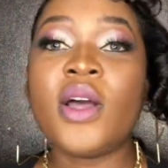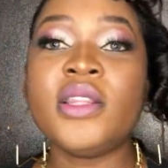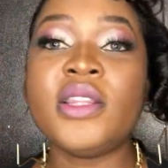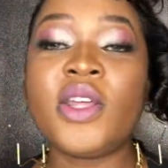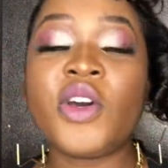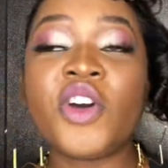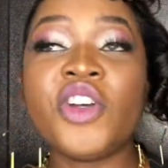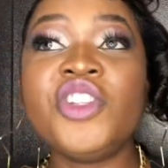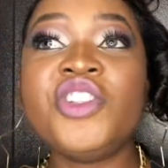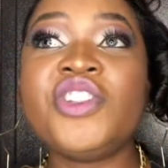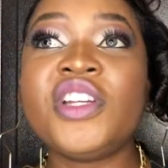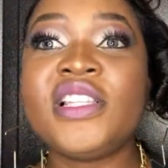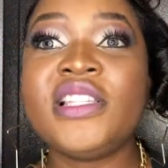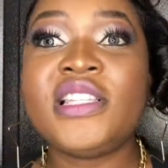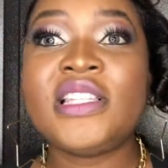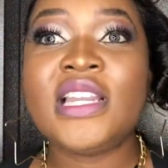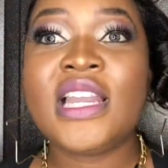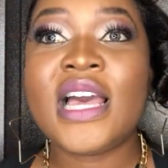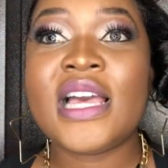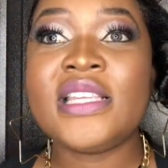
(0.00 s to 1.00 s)
The
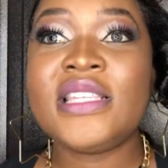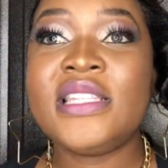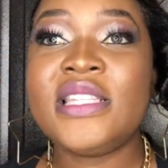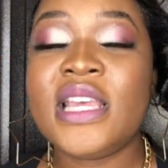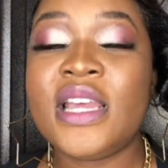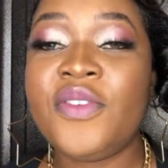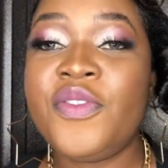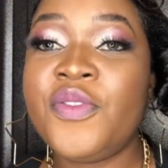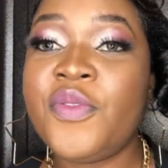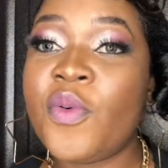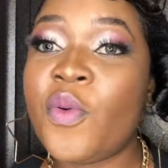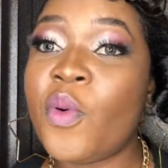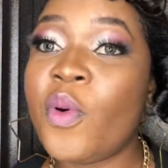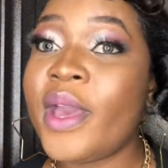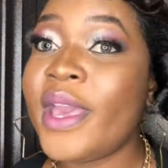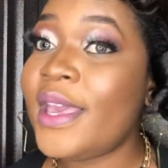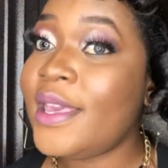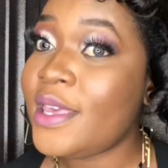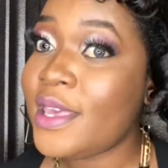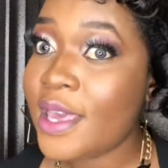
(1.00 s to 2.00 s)
contract lasted for
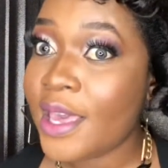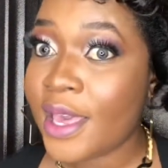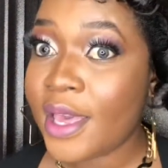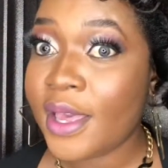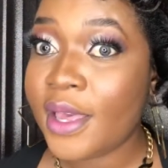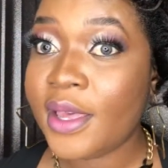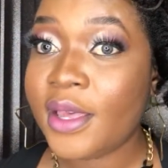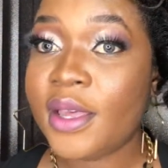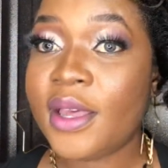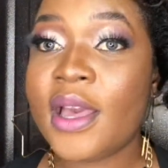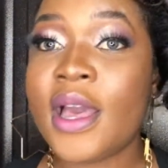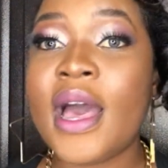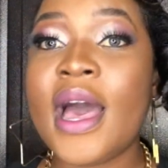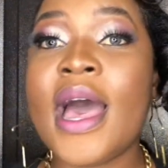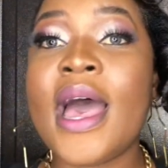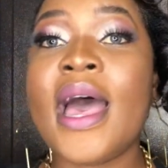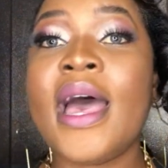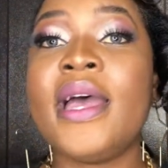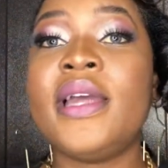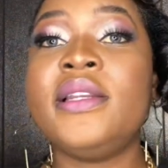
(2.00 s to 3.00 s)
a year.
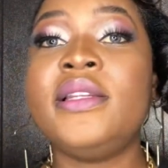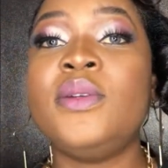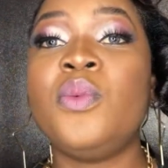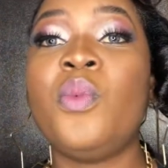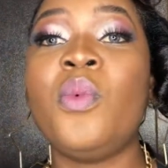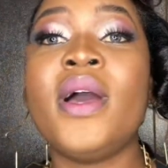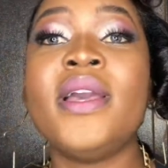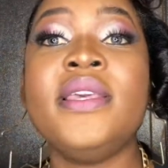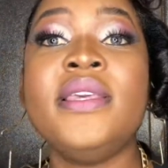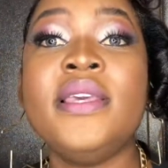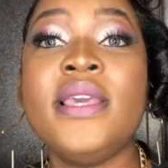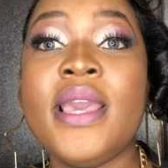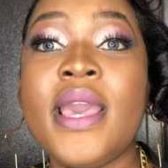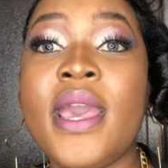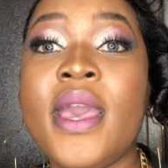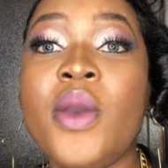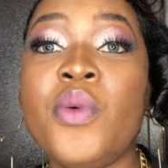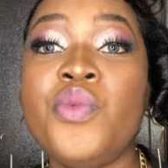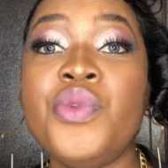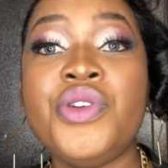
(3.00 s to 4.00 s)
I had 1
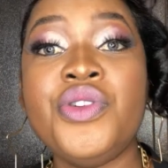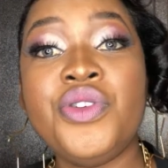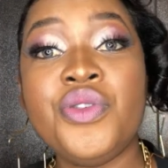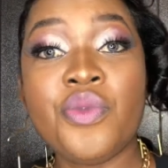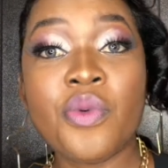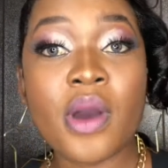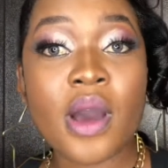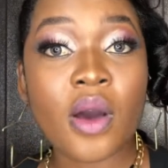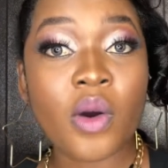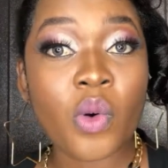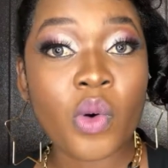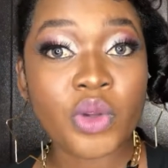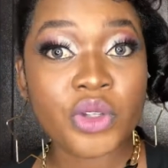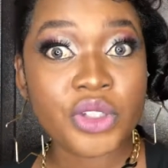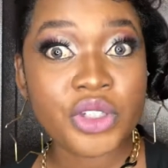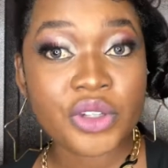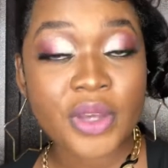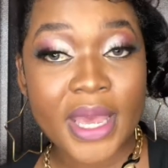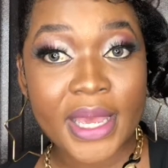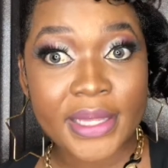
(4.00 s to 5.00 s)
year renewal
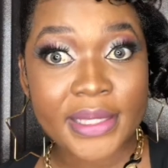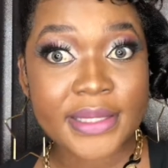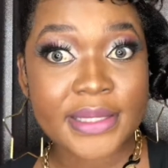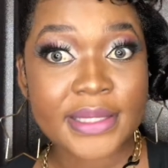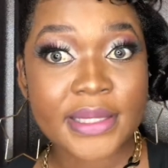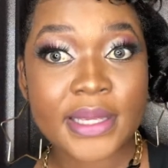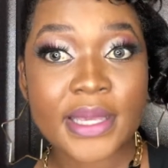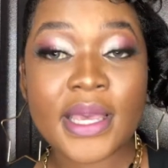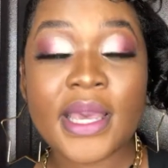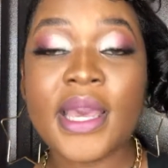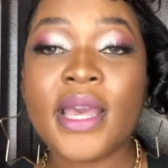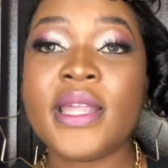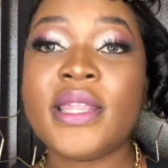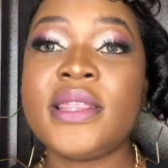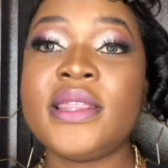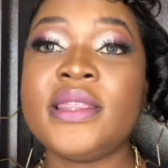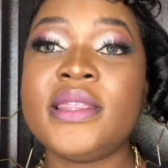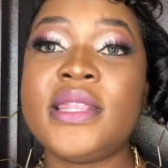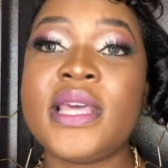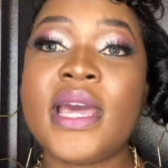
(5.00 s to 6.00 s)
contract
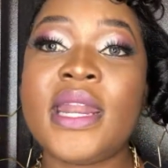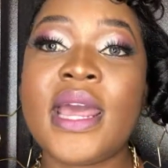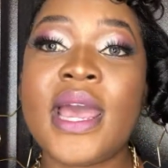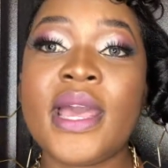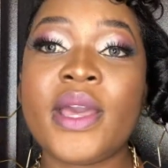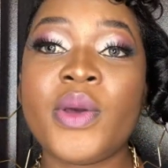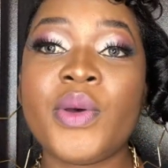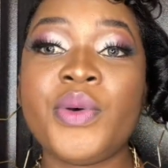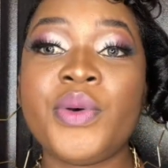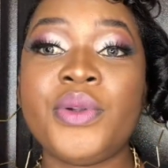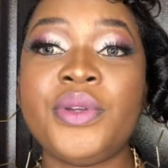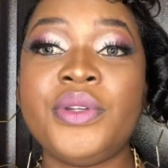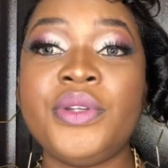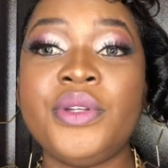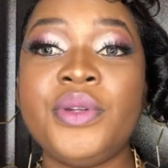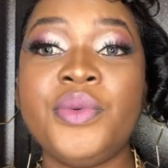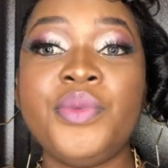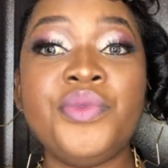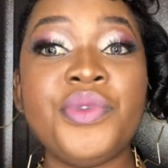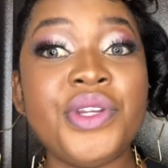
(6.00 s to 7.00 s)
that I could
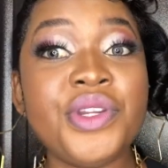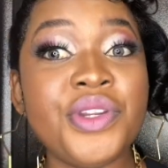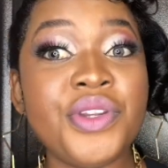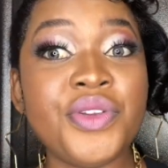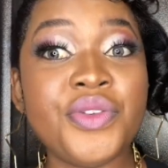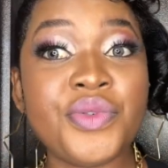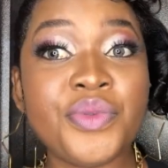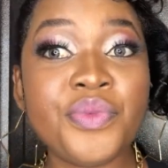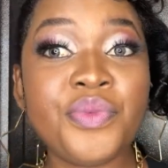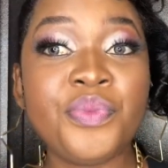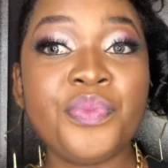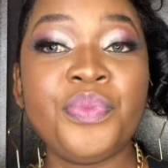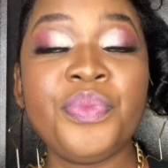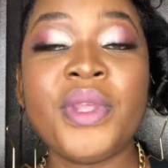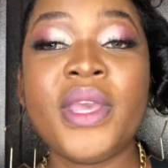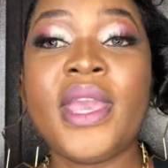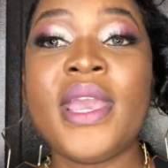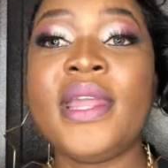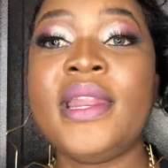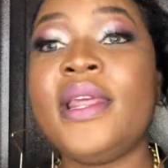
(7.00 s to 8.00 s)
renew.
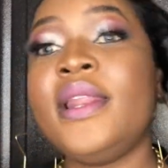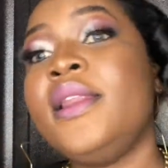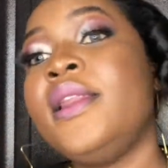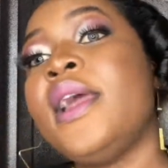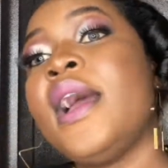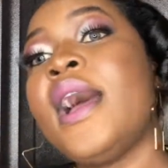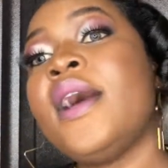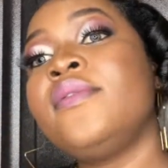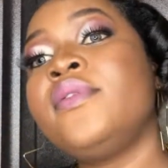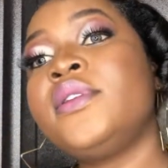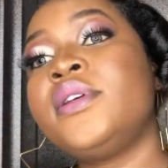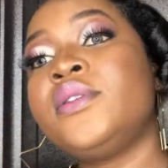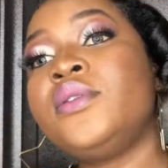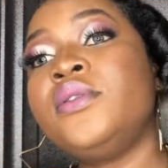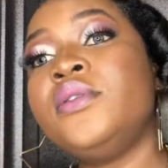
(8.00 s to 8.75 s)
And then after